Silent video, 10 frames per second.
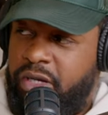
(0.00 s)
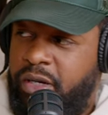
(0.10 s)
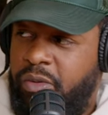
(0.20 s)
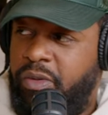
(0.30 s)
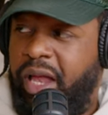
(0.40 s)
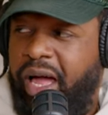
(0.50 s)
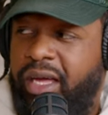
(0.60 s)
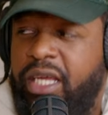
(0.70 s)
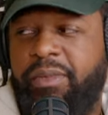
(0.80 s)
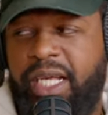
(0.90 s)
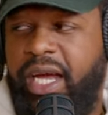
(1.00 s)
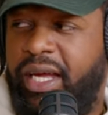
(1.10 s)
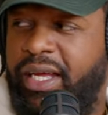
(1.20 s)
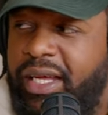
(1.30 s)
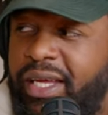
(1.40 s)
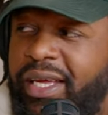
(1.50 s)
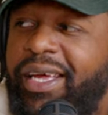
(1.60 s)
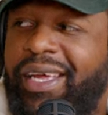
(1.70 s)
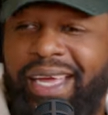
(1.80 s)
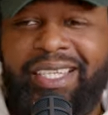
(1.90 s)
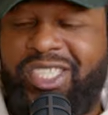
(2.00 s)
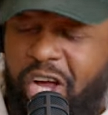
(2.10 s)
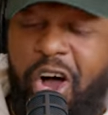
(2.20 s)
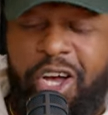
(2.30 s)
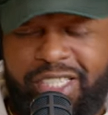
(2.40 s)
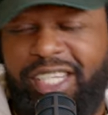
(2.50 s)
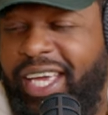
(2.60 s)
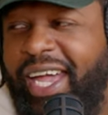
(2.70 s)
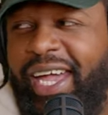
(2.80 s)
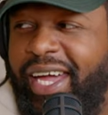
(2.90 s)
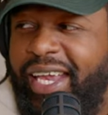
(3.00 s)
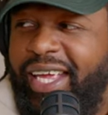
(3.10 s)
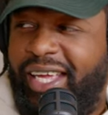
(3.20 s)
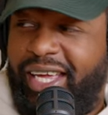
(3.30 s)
Yeah, I feel like, you know what I'm saying? Like more so you saucy. It's saucy. Yeah, I